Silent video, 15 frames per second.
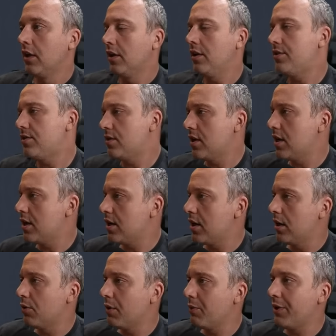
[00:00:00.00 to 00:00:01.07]
Let's say
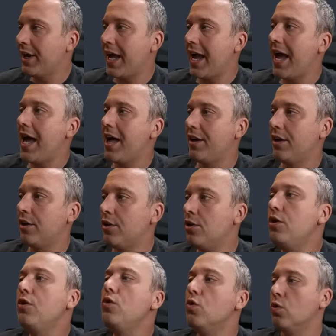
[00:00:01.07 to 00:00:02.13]
uh, we want to add a
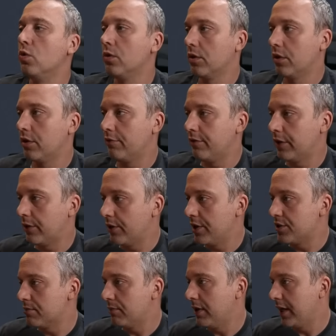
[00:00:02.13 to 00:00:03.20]
new
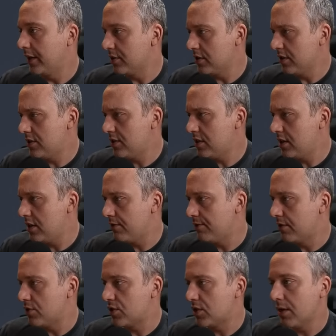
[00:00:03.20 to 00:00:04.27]
configuration package. Let's see if
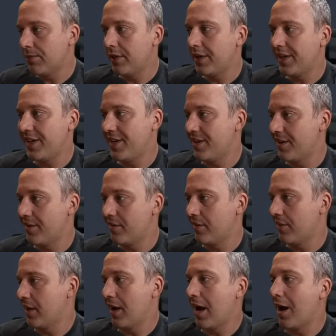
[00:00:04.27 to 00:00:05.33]
there's something in here
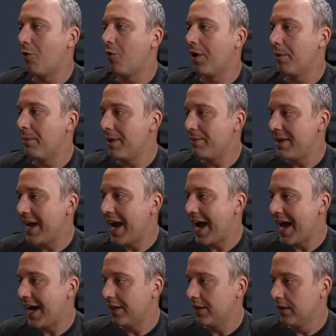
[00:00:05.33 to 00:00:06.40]
that I want to maybe
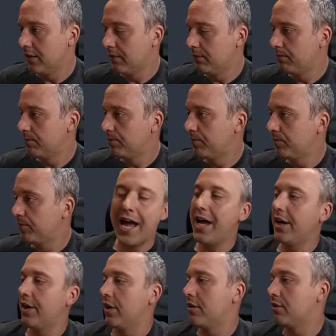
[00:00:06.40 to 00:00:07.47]
add. I could add
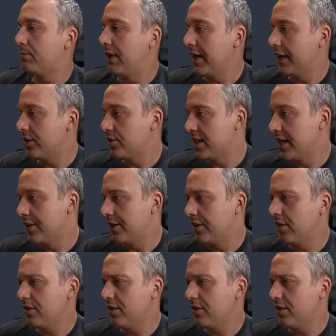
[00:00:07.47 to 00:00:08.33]
another package down here.